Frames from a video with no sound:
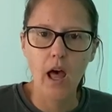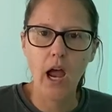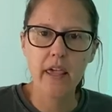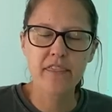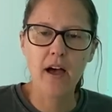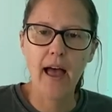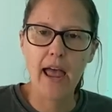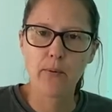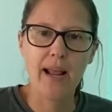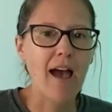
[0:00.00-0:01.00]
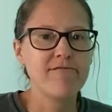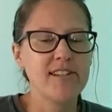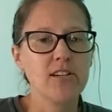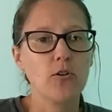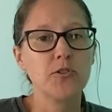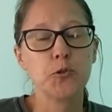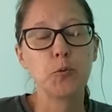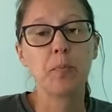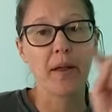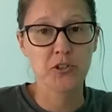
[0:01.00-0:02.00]
I thought I would have to go
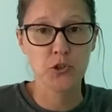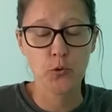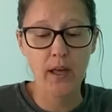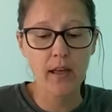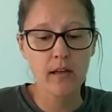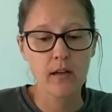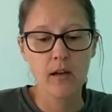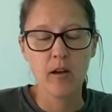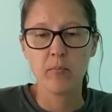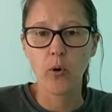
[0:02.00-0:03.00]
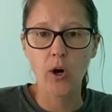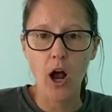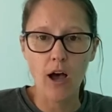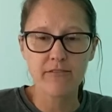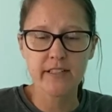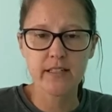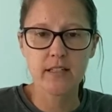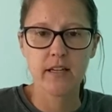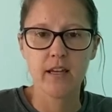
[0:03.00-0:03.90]
to Pachuca more often,